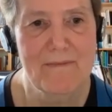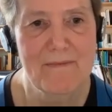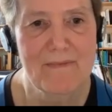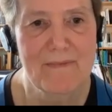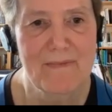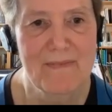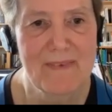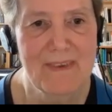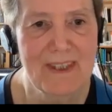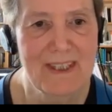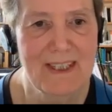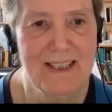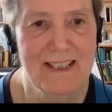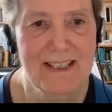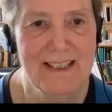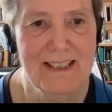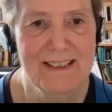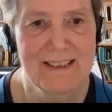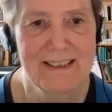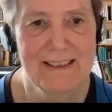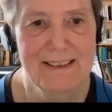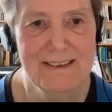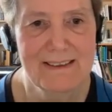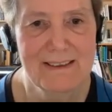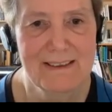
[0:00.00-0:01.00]

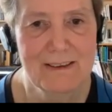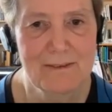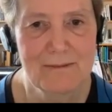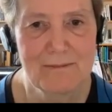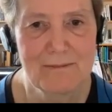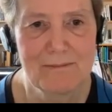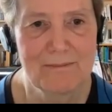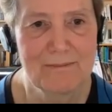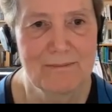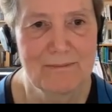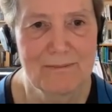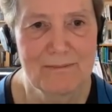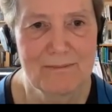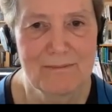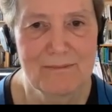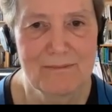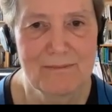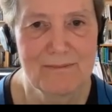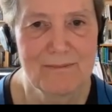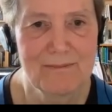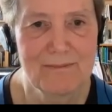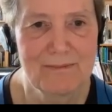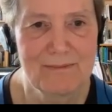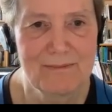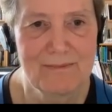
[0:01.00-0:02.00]

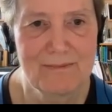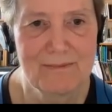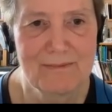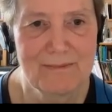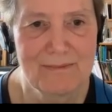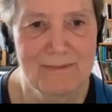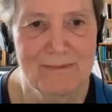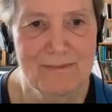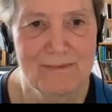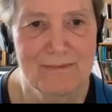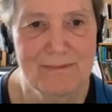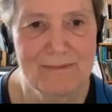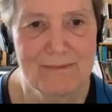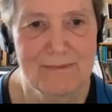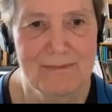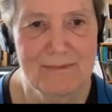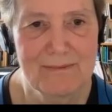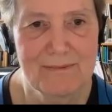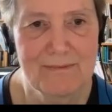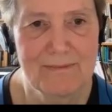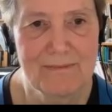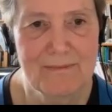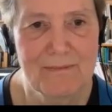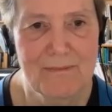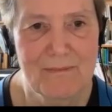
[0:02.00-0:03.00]

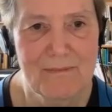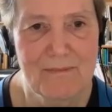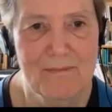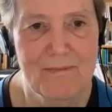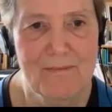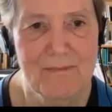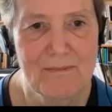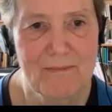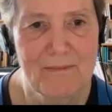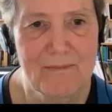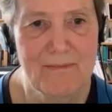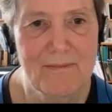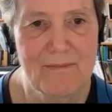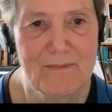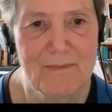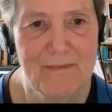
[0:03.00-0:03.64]
[no speech]